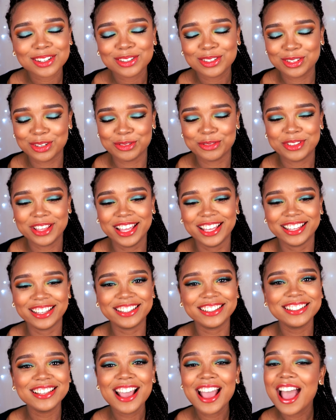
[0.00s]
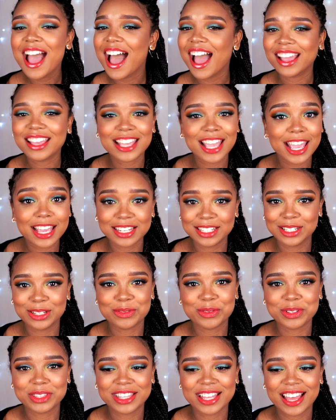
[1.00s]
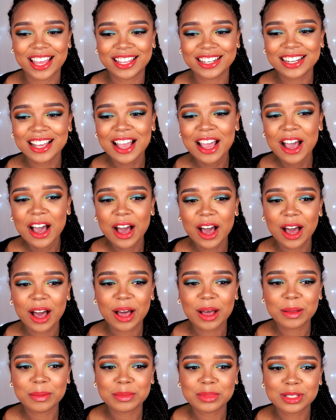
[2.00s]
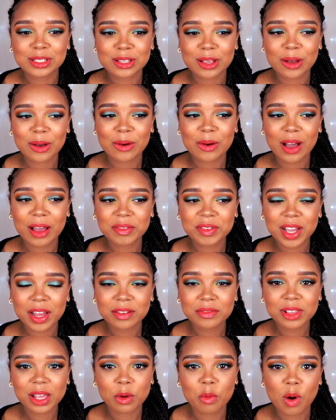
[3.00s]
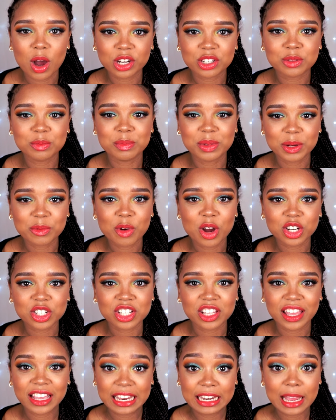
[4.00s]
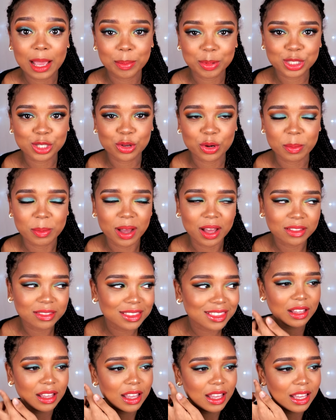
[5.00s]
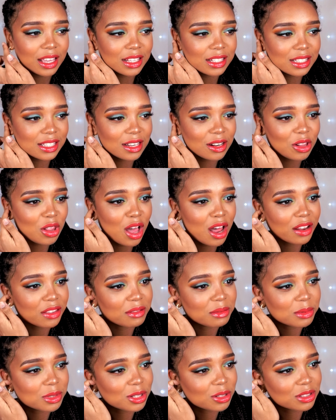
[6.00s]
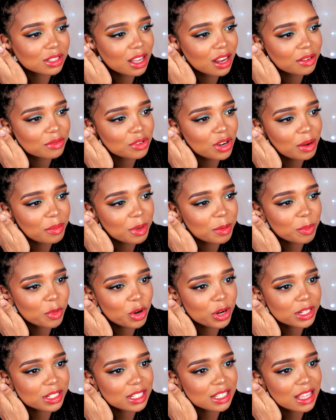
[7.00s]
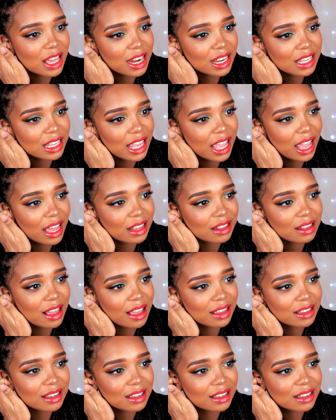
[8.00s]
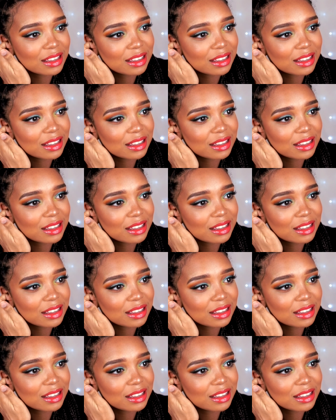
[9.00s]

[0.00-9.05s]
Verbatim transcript: deal with that. So I've kind of like been watching like an episode a month. He's seen a lot of them, so it's kind of driving me crazy that he can't like